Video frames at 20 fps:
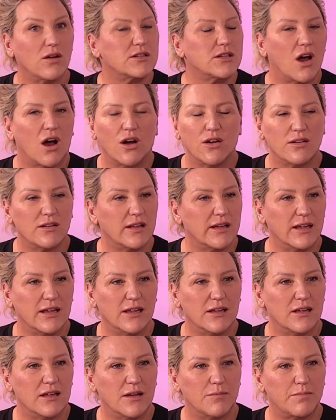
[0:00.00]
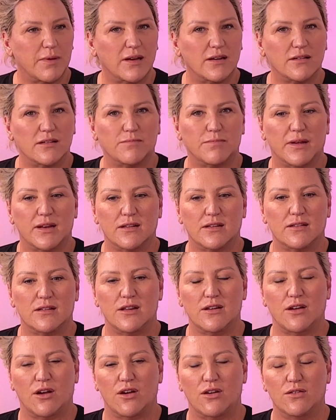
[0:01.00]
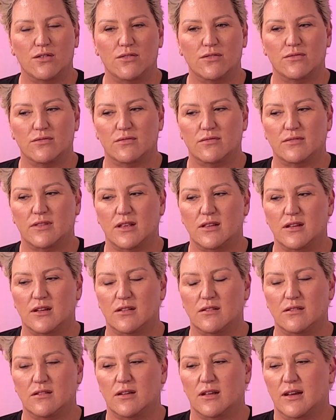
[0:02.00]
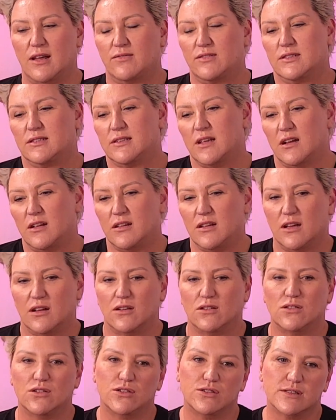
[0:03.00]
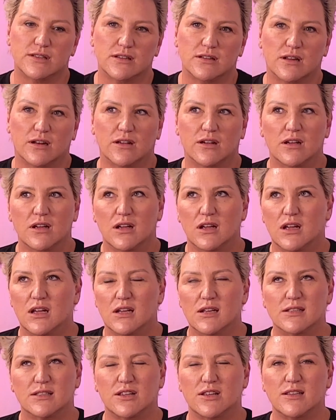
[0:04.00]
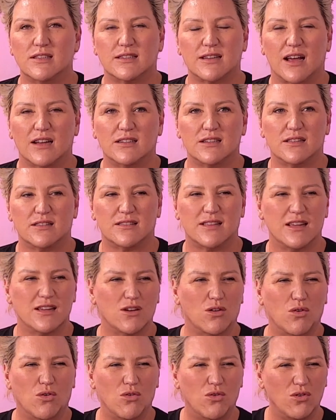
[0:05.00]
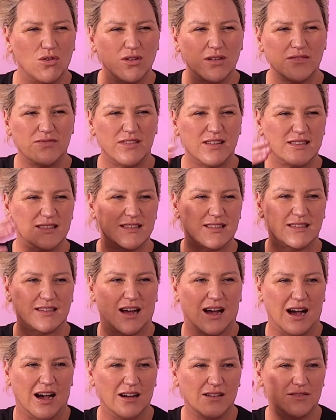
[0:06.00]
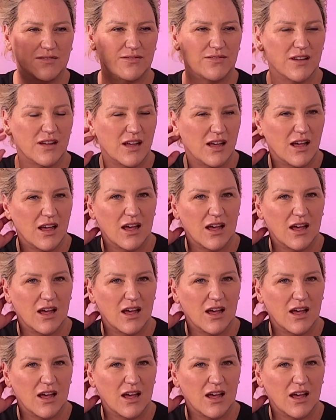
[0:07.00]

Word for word: Oh, totally. But but you know, then you, you're going to have to sell it. You're going to lose it. You're going to. So you start to think all of this stuff.